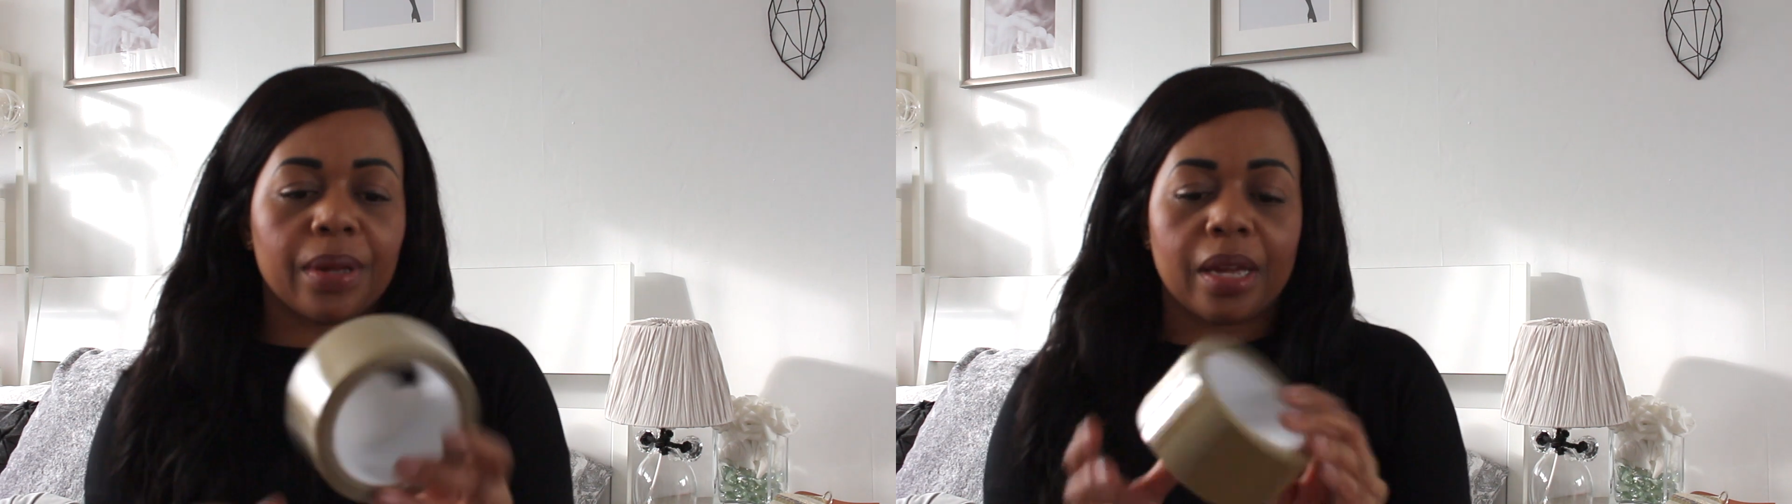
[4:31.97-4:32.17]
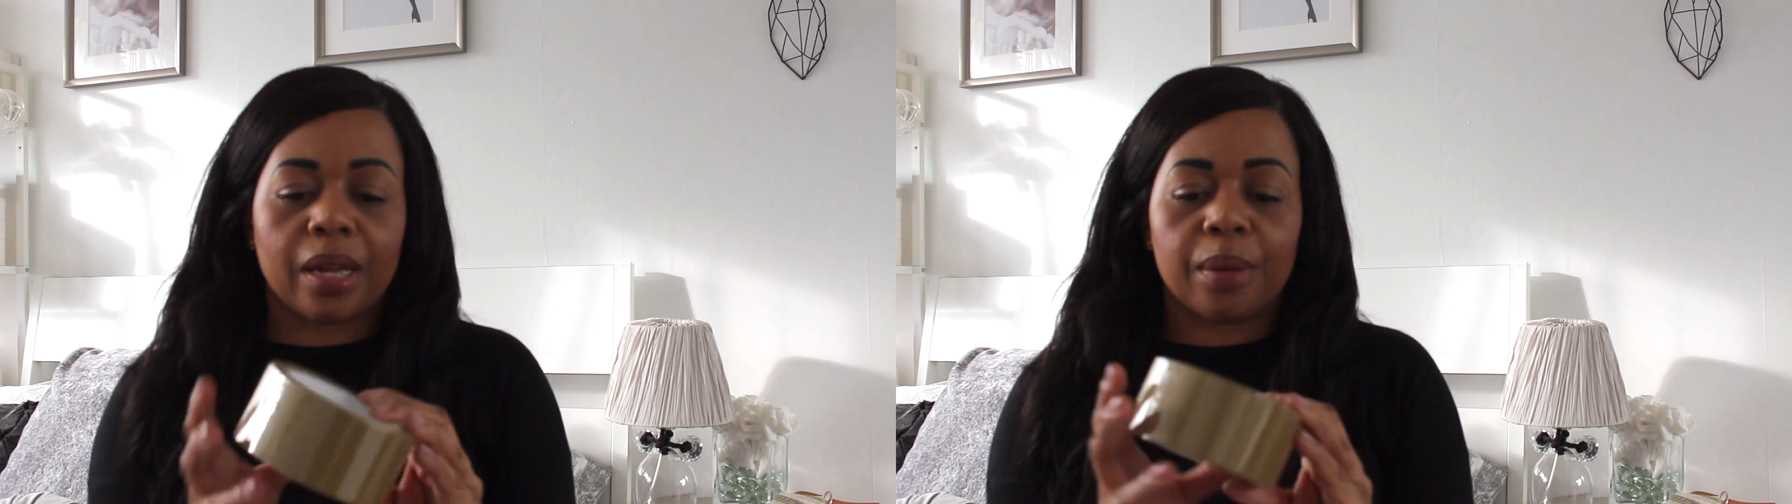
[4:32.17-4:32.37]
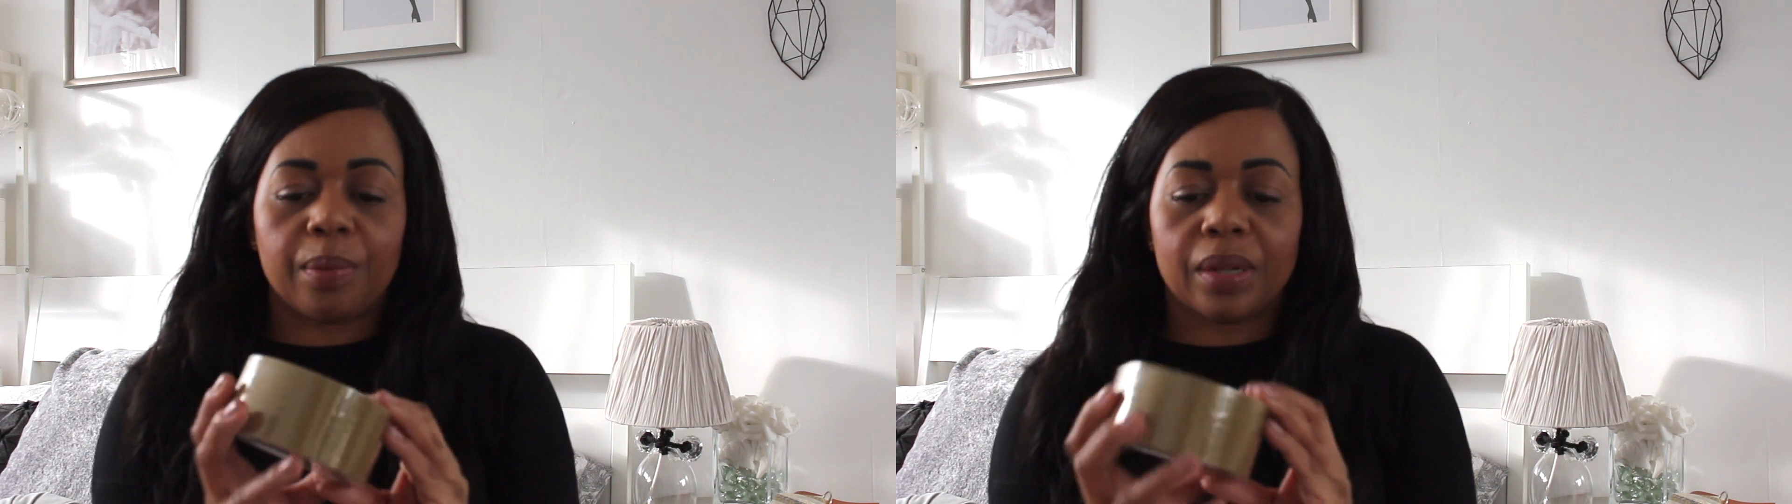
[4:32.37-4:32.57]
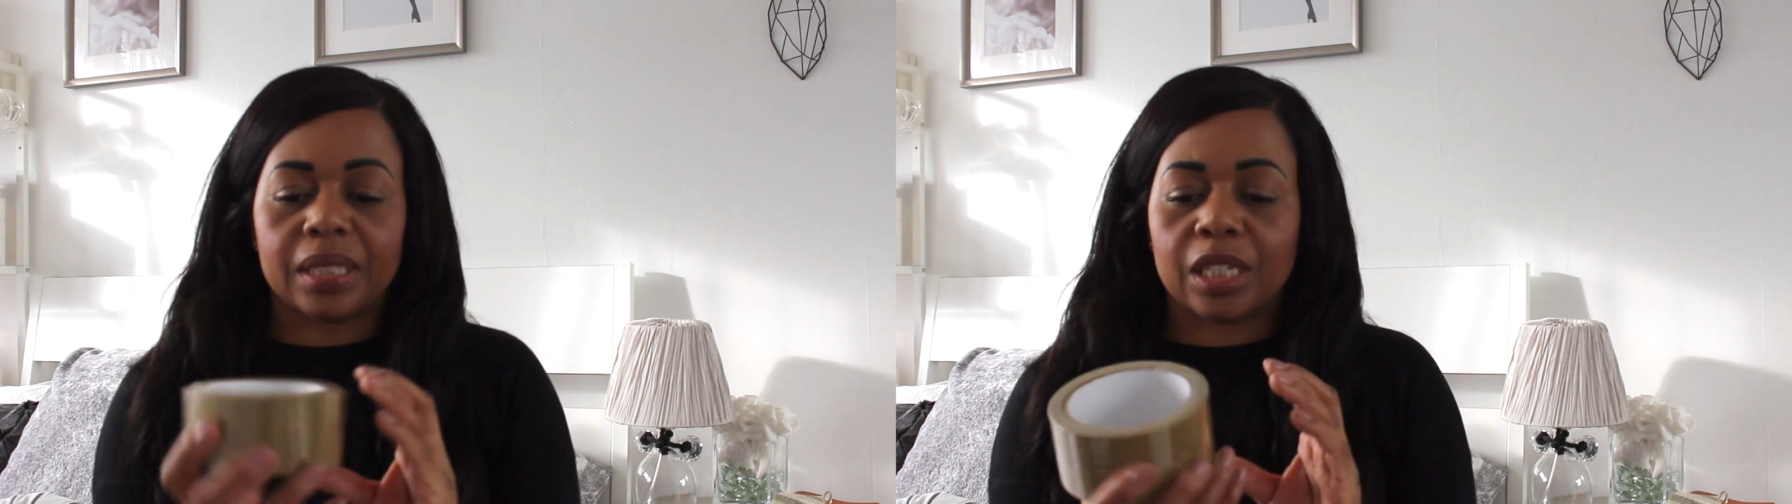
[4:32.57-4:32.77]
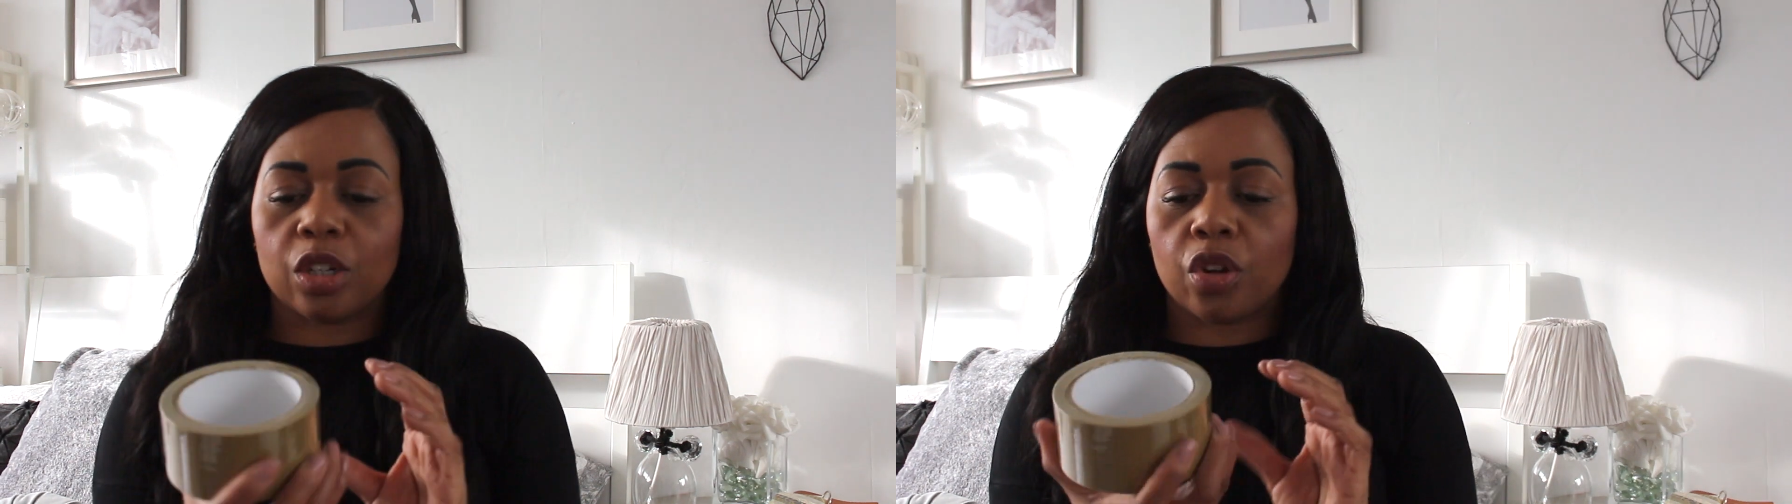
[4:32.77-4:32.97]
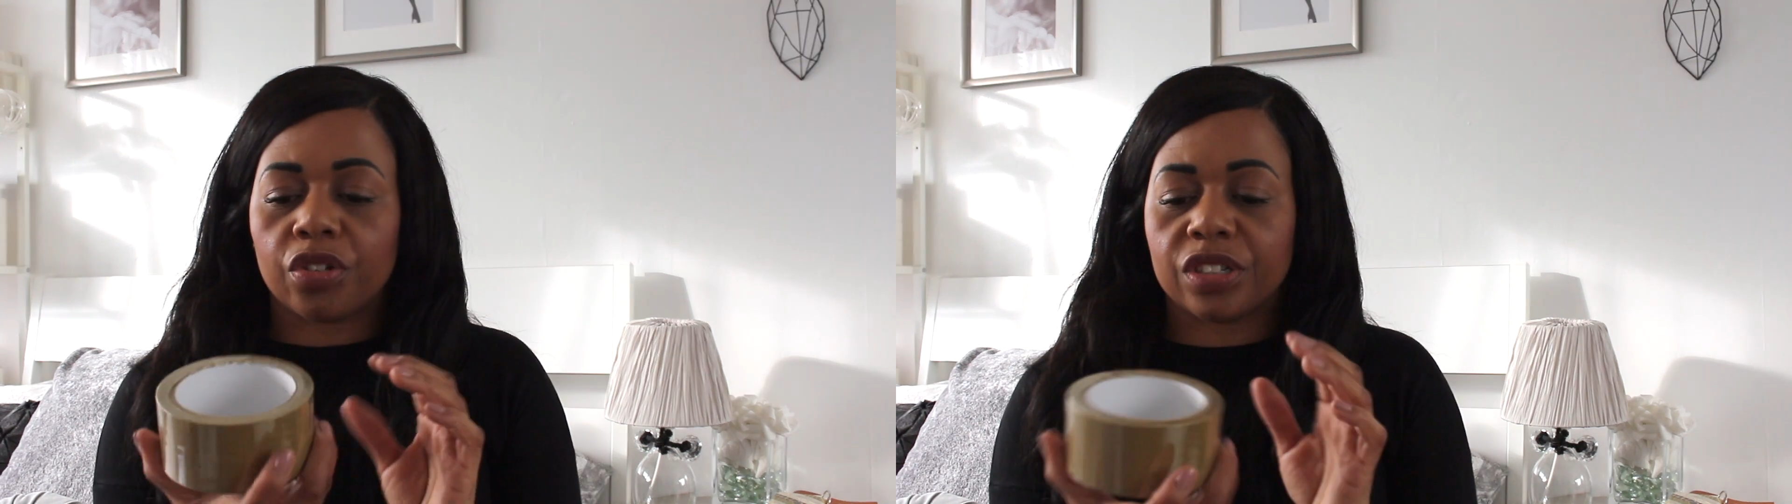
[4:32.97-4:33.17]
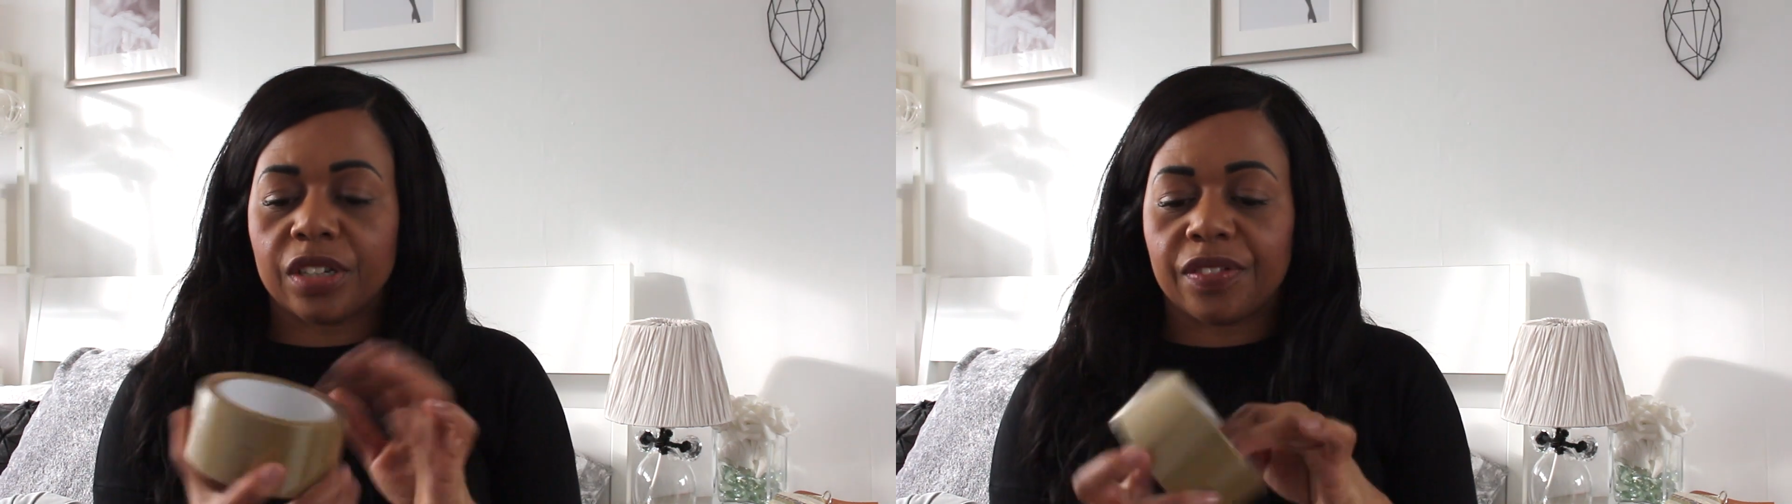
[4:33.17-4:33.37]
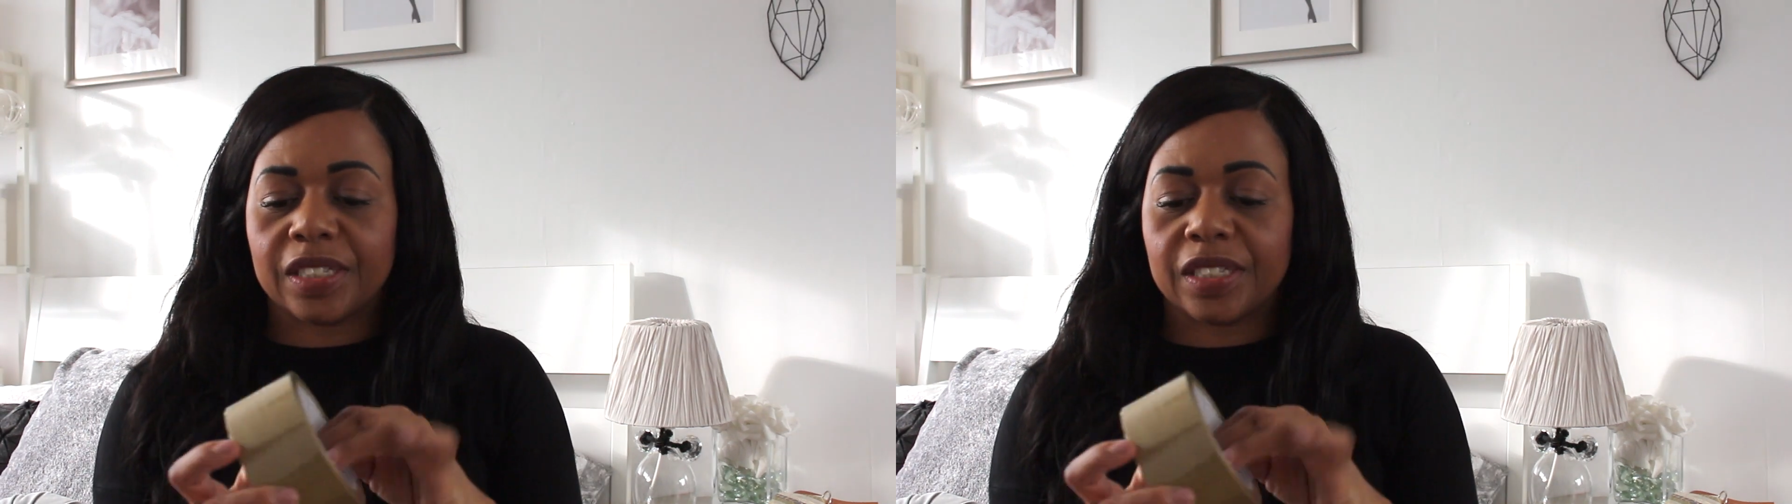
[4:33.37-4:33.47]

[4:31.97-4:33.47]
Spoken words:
I send a lot of stuff